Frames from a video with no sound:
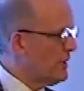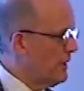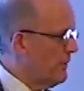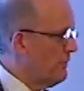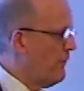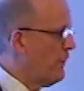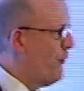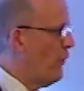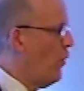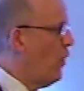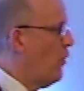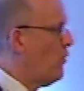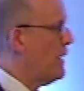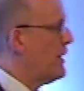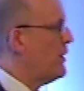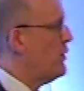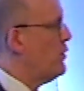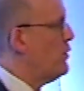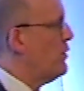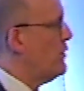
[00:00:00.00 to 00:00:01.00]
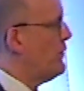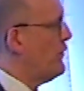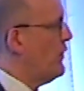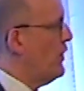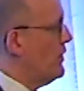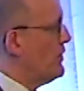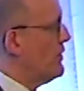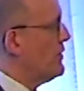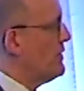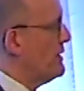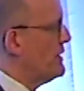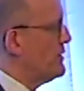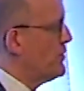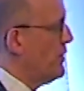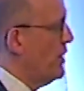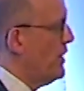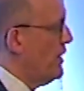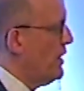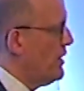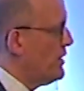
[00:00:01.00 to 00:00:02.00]
them forward, do further
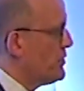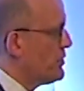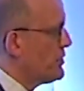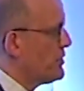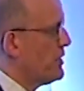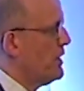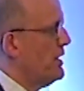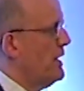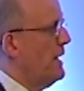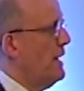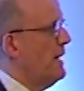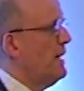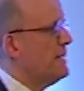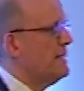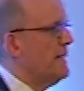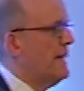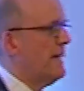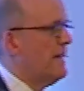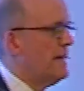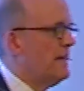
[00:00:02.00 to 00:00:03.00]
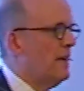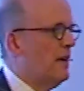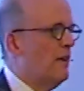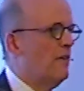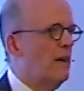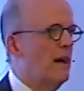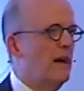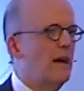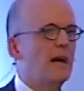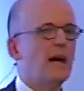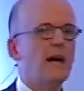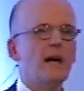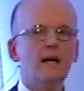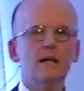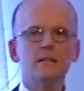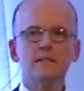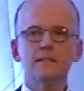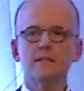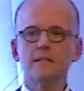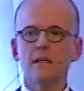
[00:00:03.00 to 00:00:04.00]
research, then
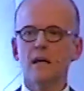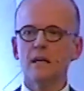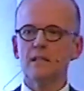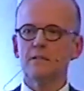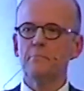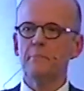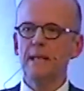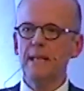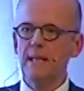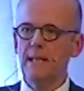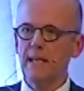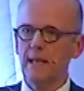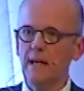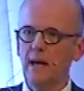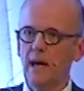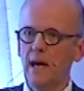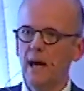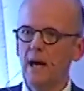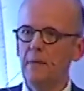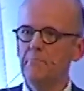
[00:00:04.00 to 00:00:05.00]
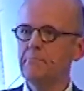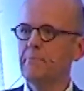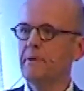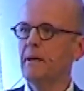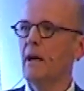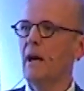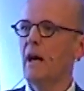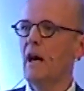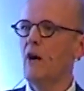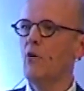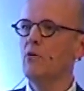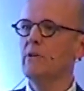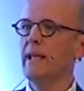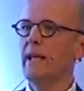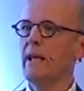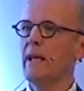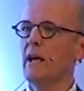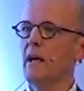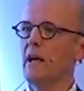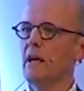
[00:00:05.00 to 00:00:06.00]
start building up how
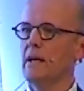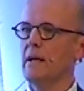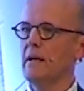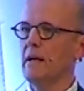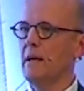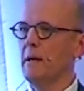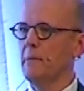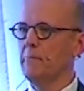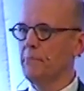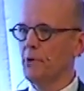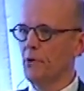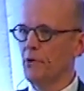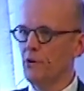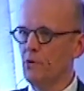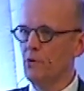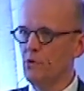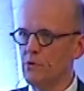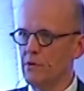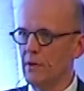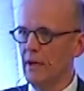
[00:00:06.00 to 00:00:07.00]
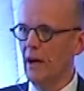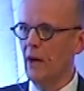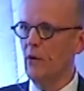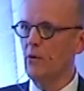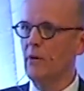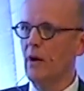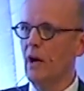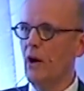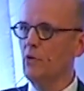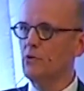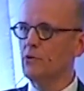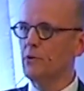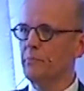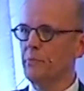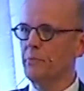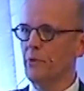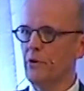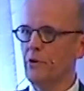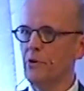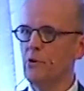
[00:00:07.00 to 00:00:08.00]
they are how to
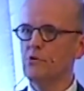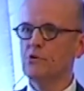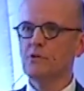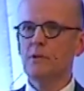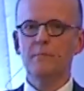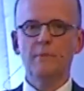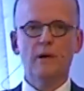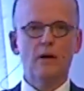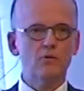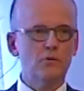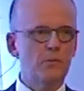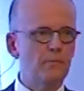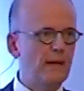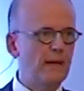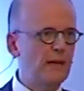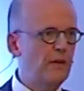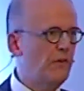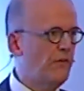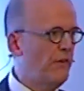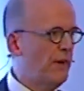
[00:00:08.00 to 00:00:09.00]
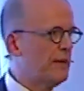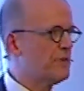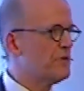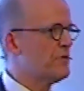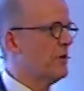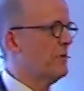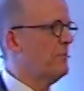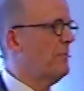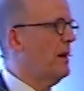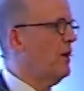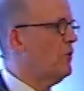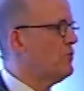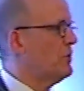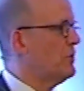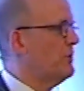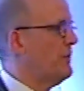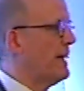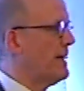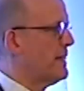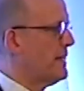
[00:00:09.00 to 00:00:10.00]
produce them, how to manufacture them, how to
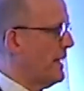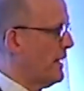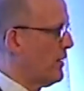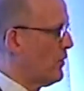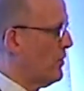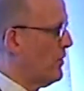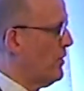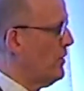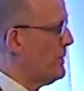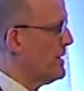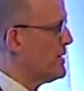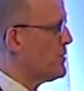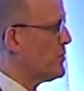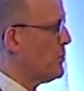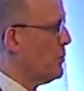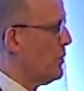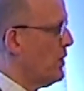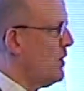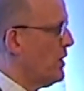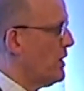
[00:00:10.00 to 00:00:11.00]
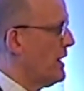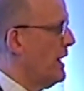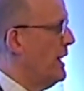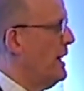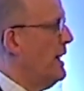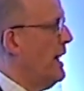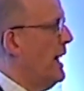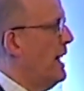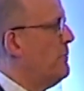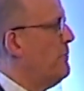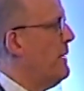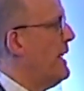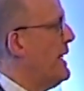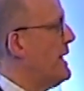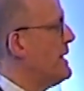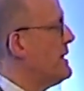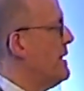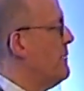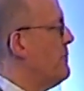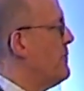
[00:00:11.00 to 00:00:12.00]
make the economics work, and
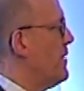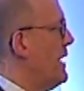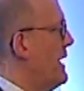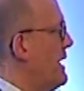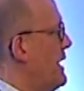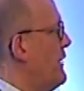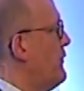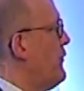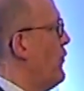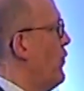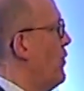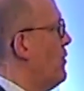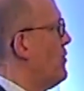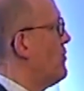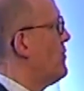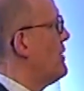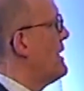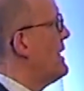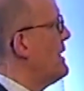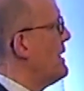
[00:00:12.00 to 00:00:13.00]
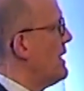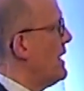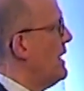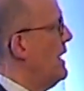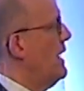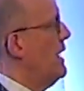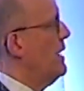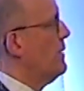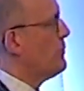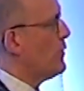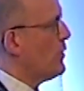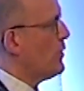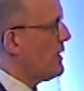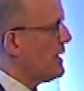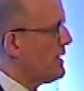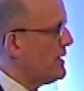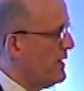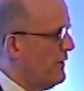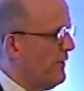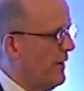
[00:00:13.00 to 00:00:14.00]
make them ready for real
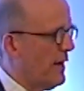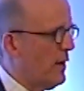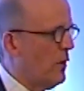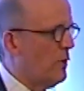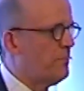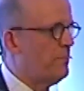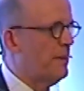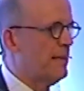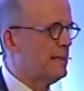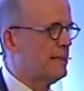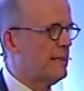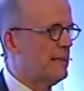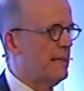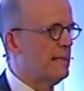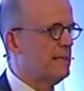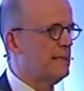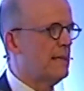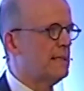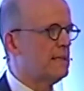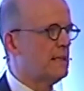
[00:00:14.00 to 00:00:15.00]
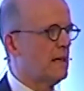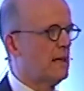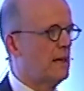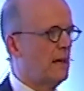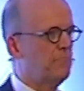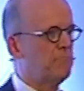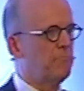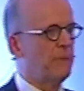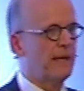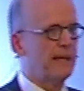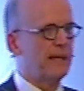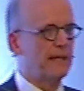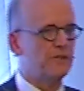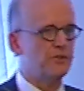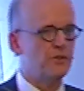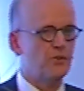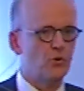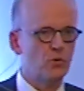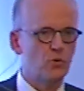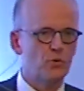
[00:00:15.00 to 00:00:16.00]
product development then that the
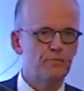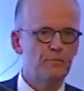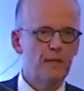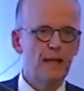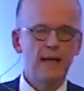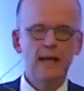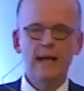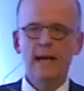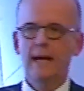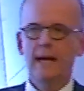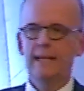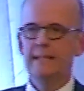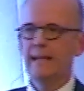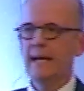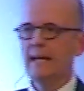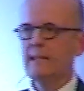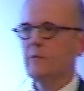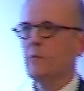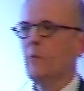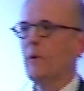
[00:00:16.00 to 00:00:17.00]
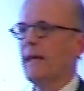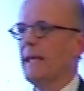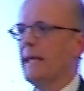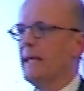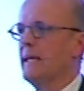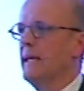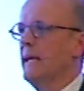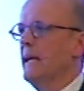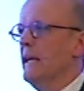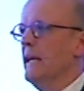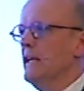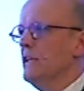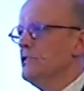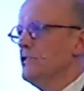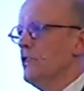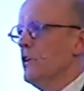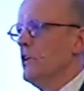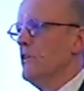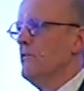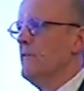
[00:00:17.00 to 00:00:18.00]
companies do. And that way
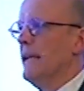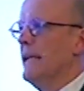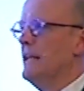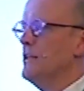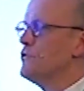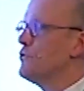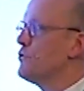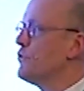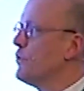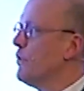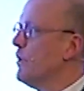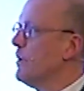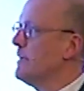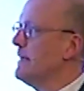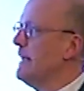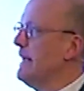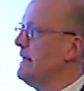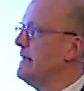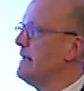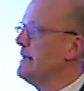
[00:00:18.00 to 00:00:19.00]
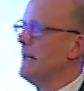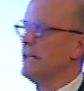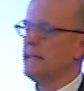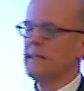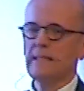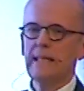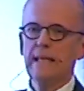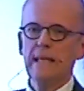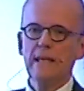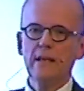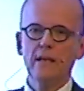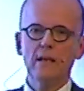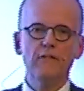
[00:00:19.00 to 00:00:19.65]
sort of ensure then that the